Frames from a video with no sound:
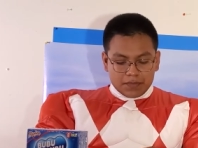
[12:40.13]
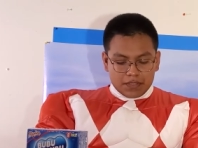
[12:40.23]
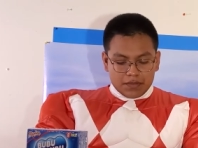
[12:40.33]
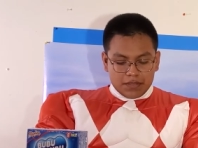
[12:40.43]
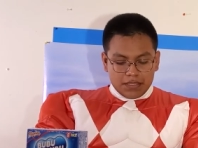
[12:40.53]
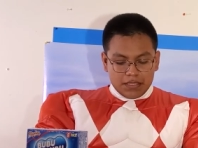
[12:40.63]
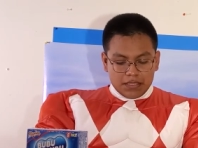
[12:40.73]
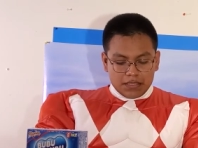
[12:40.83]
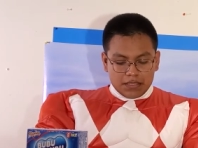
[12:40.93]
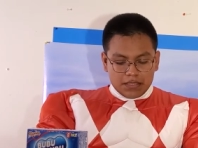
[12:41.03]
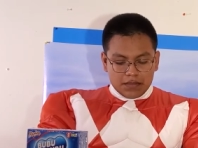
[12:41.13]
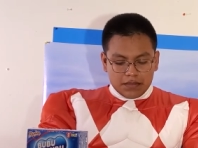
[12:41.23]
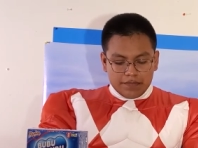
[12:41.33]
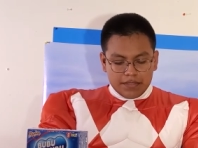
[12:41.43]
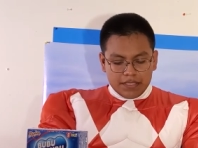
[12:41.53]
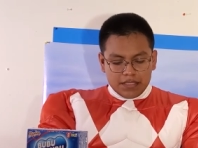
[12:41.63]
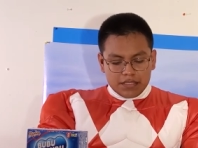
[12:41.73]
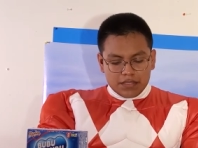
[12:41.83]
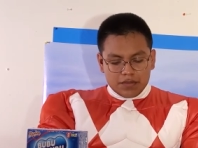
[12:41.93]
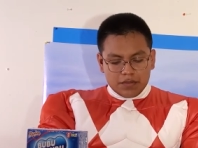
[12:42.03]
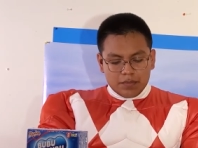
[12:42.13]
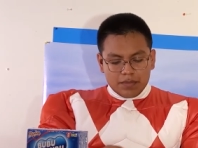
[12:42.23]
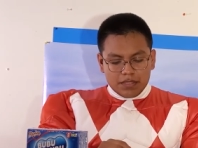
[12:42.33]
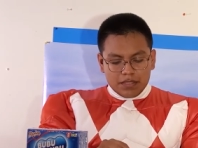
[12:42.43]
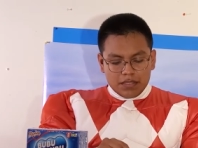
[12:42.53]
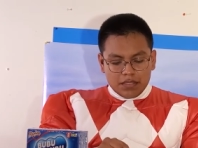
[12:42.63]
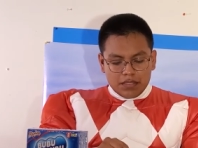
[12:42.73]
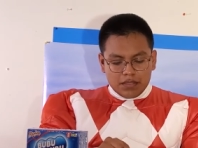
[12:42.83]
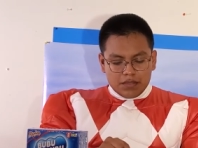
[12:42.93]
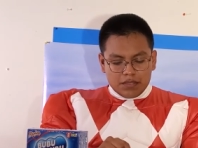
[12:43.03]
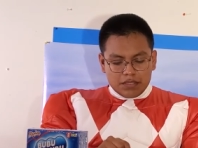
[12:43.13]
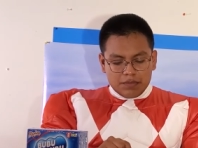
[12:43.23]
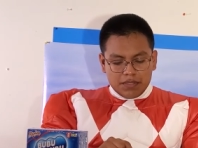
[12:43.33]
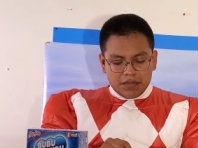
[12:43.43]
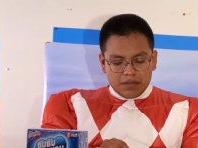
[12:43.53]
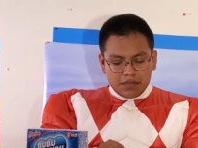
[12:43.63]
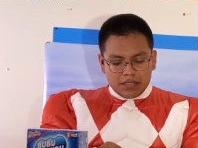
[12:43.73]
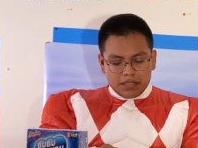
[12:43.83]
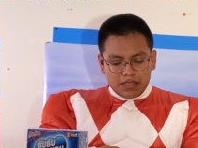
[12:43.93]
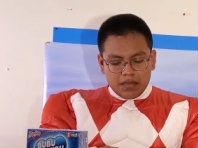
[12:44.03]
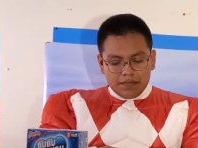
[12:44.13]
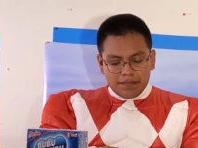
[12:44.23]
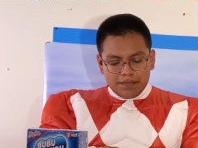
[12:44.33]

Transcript: So these are very easy to open. You just peel this off.